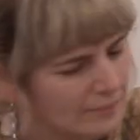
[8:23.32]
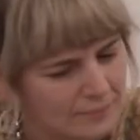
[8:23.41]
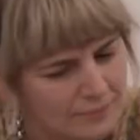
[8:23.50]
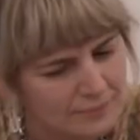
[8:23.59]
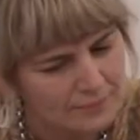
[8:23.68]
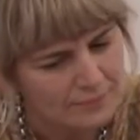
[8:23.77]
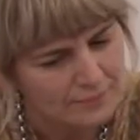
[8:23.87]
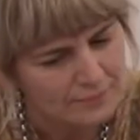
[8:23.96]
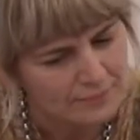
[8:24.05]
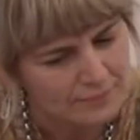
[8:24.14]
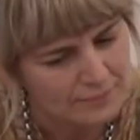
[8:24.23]

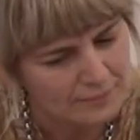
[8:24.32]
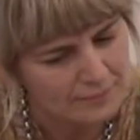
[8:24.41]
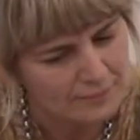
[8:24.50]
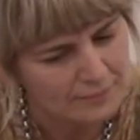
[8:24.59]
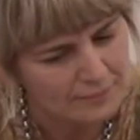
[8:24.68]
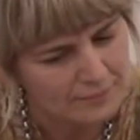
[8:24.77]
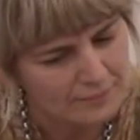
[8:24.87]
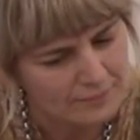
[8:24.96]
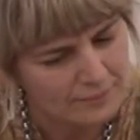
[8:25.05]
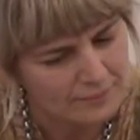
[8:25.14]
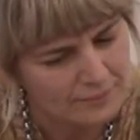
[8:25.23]

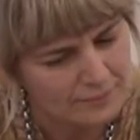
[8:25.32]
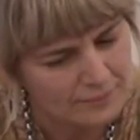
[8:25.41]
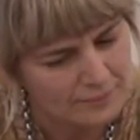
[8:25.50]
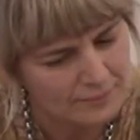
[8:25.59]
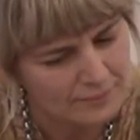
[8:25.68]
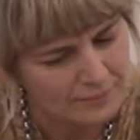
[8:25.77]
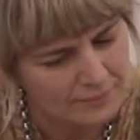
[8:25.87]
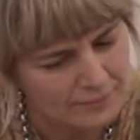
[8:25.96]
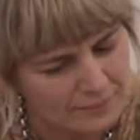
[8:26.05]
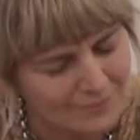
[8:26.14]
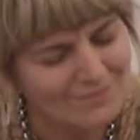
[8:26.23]

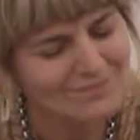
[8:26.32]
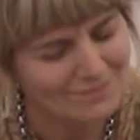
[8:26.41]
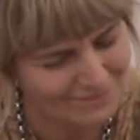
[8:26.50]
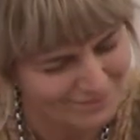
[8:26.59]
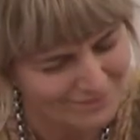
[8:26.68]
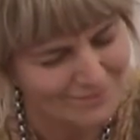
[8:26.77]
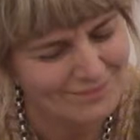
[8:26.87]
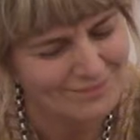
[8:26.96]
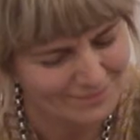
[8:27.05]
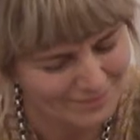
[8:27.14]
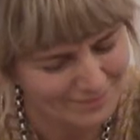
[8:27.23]

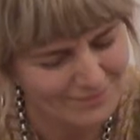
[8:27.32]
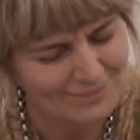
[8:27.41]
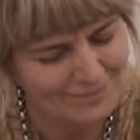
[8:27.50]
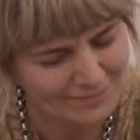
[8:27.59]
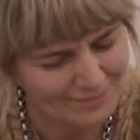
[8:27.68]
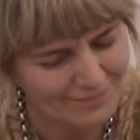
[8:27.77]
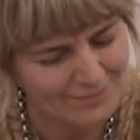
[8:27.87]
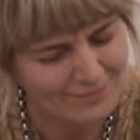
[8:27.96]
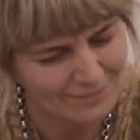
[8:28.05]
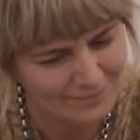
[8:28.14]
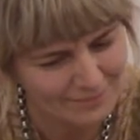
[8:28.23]

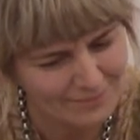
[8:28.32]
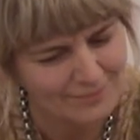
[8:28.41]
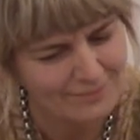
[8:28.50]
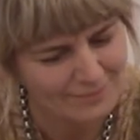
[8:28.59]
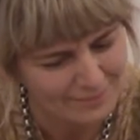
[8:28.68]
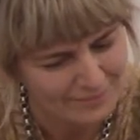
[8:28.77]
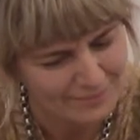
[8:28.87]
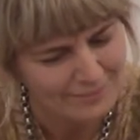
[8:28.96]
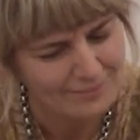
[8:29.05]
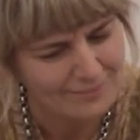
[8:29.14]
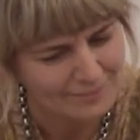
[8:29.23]

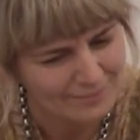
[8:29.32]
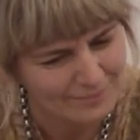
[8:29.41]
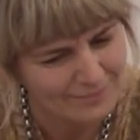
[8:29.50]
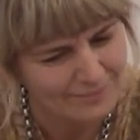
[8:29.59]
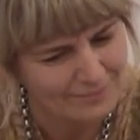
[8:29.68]
(silent)